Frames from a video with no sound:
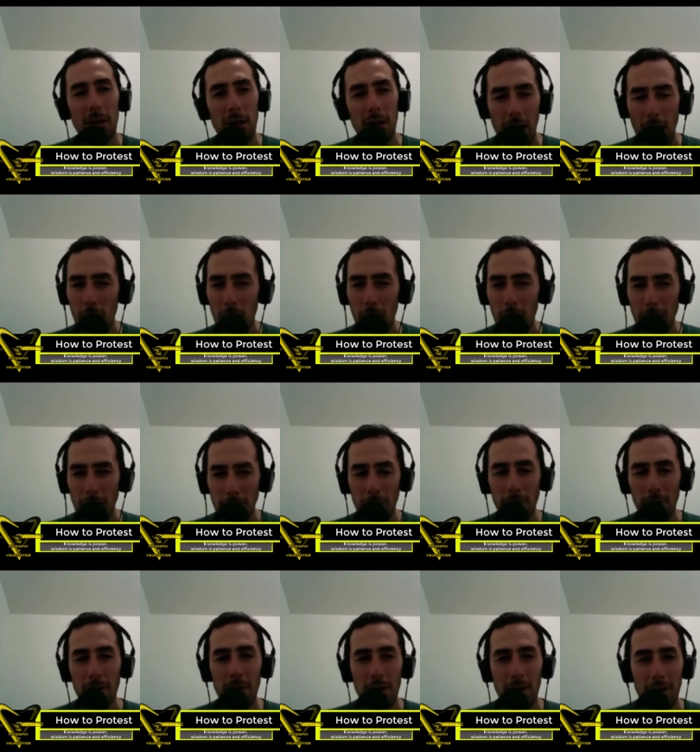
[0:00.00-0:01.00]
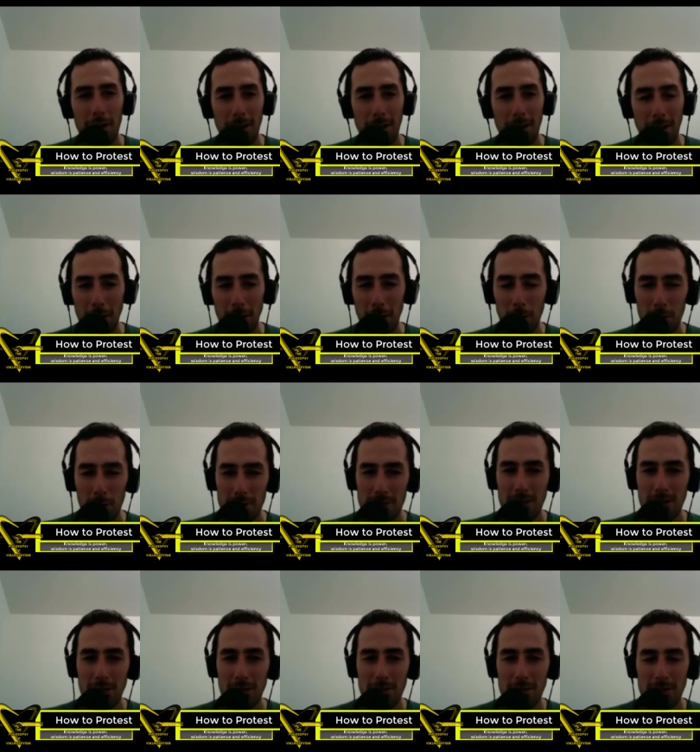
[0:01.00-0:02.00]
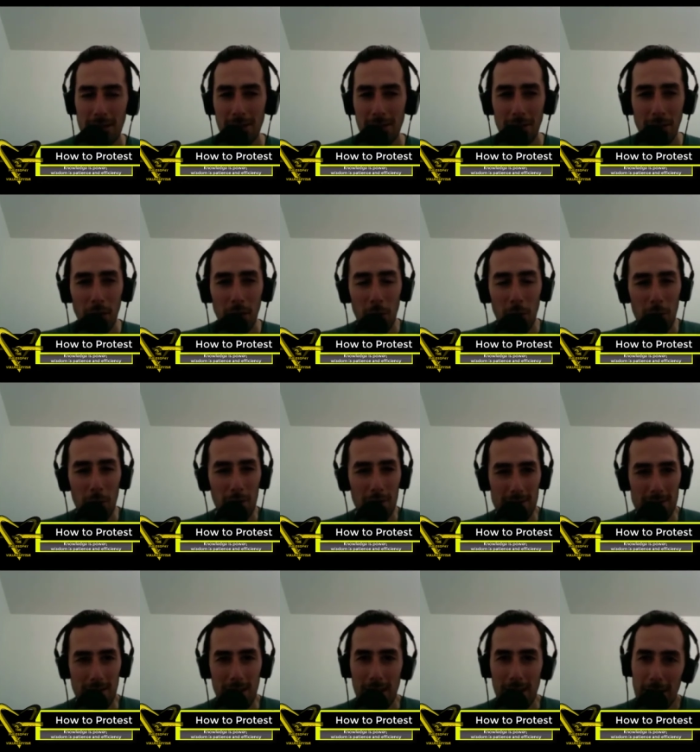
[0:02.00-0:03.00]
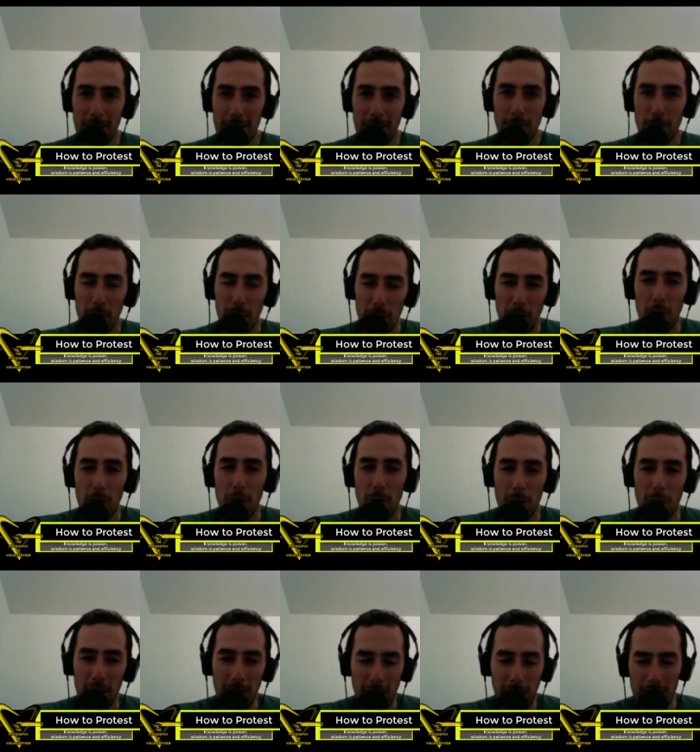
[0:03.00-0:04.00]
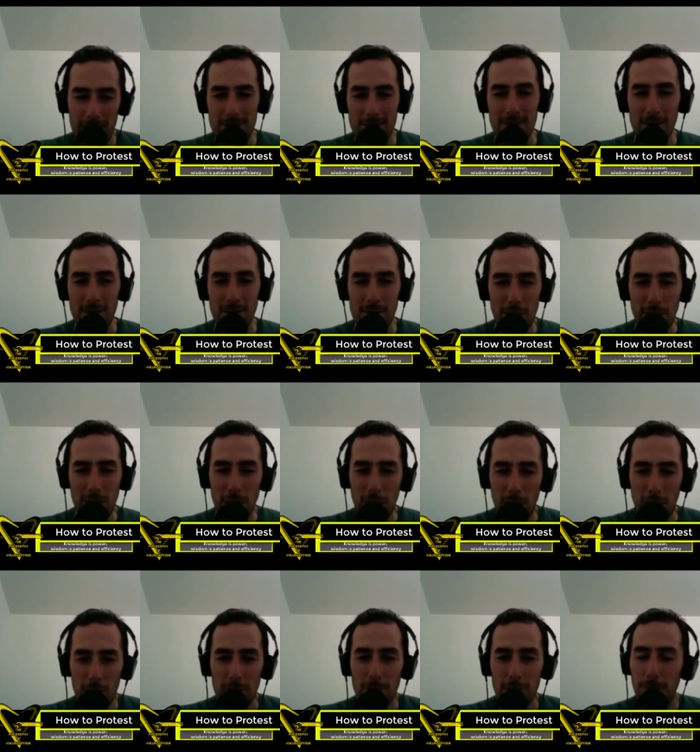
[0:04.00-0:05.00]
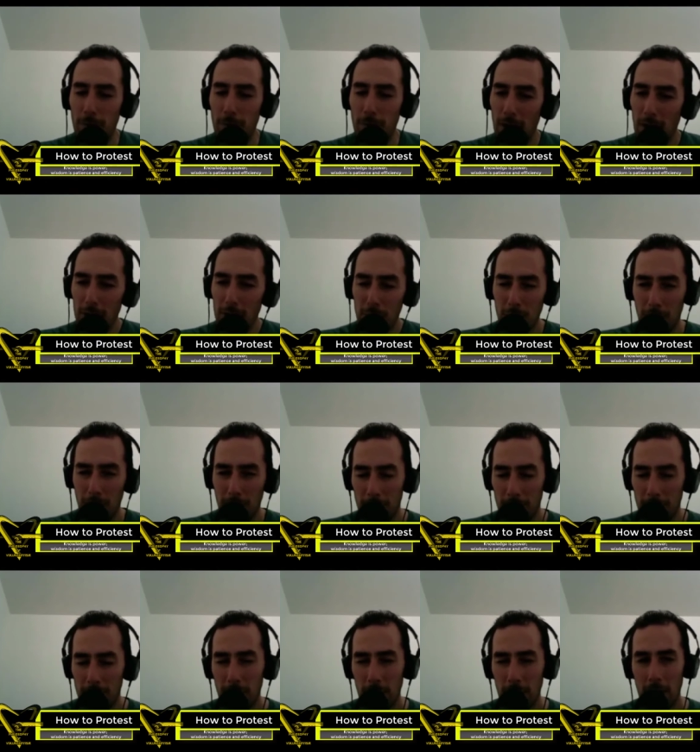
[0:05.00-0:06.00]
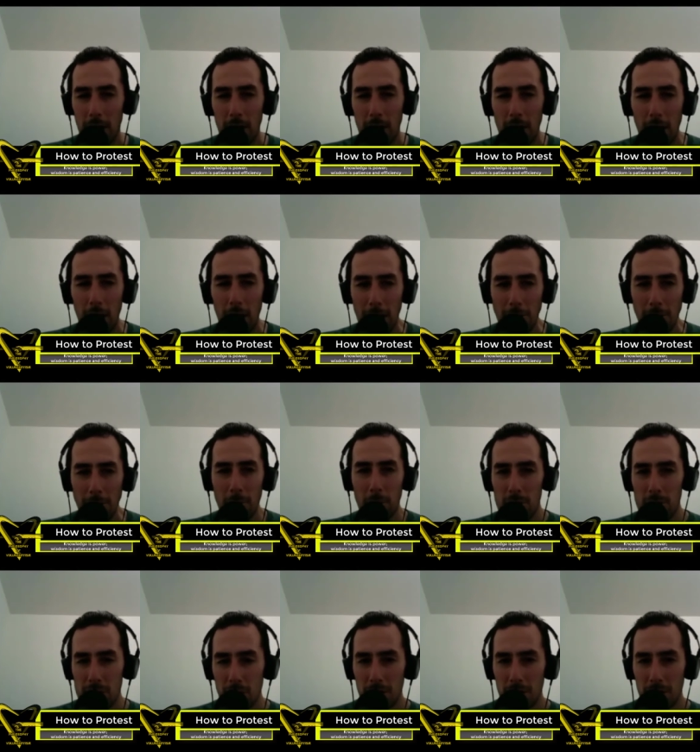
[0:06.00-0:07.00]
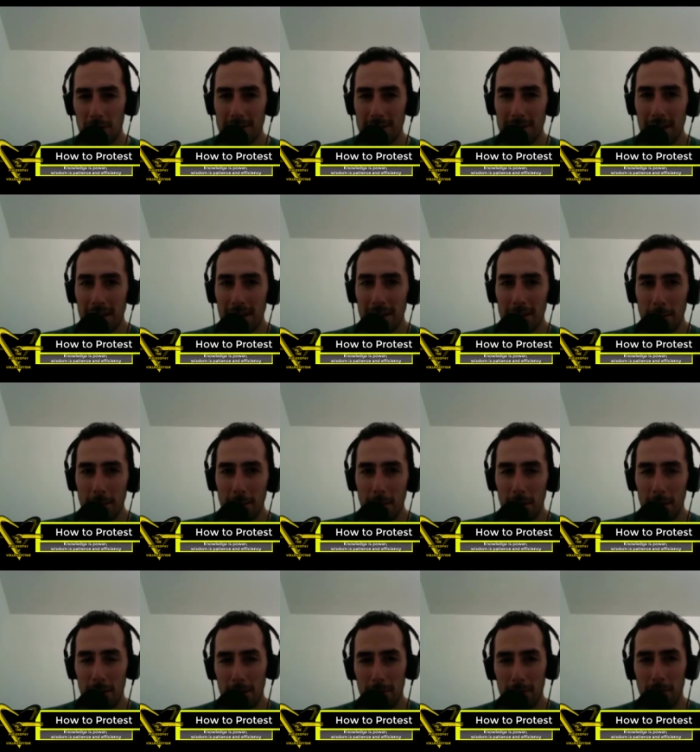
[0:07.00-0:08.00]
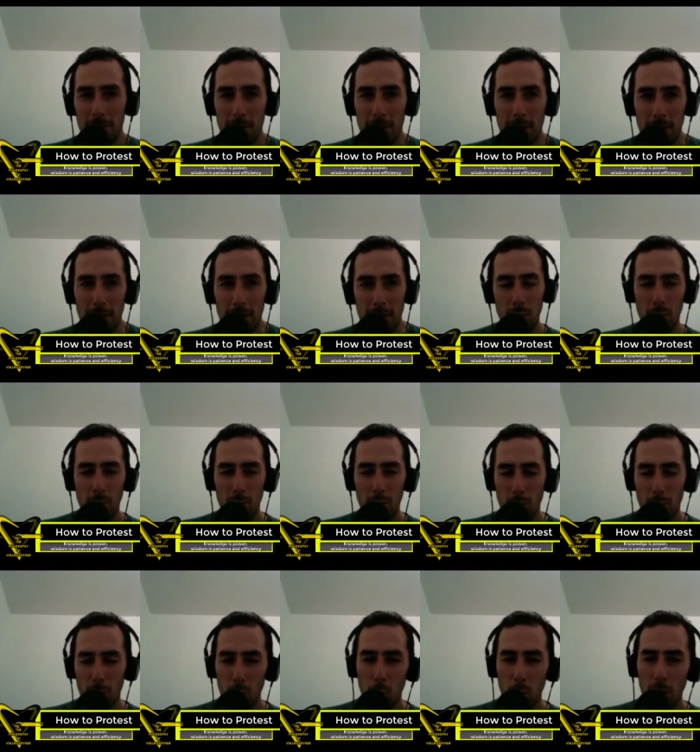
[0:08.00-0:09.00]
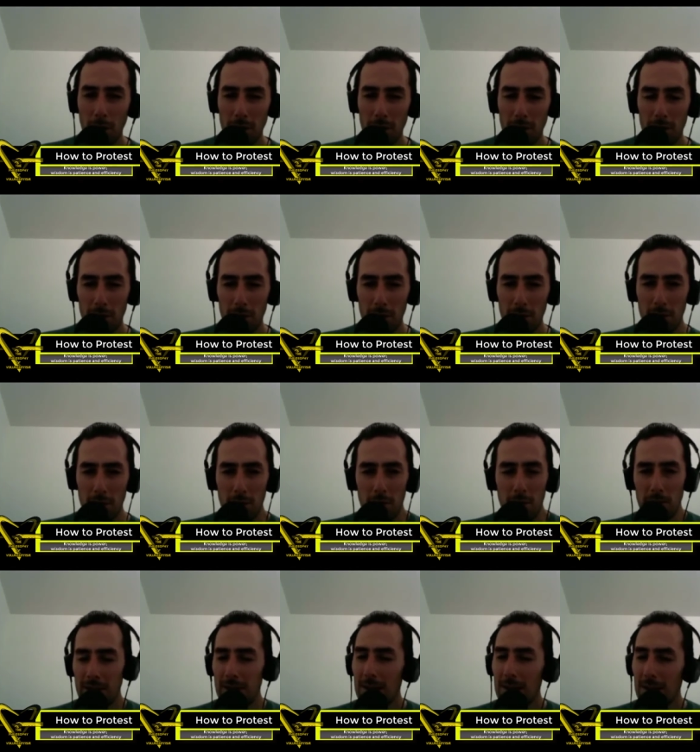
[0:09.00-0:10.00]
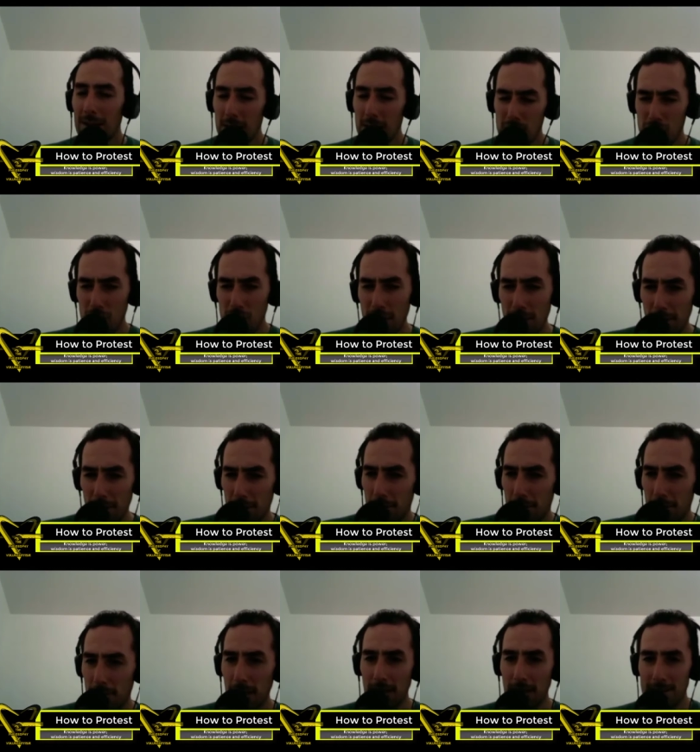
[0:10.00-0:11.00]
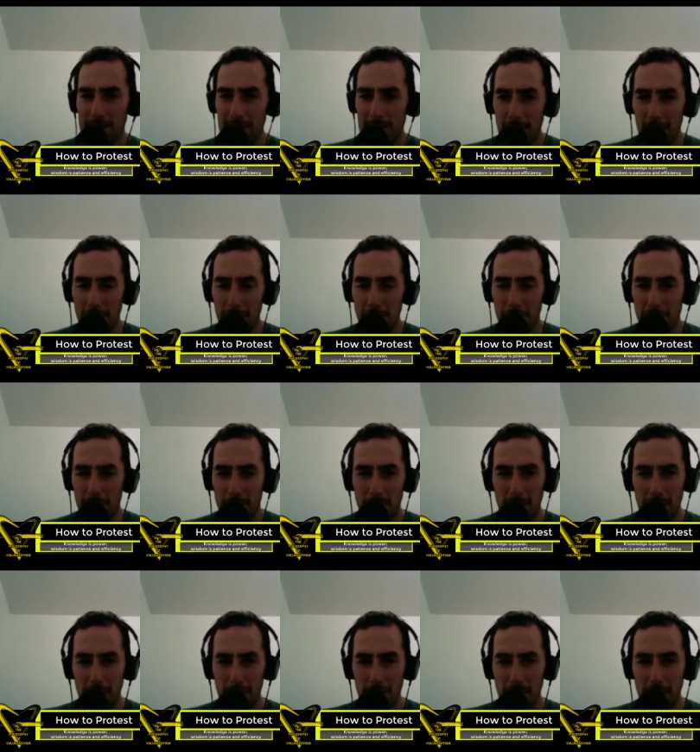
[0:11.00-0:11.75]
However, what's interesting to note is that even though he had such a large following and people were so excited about him, what did he achieve in his life?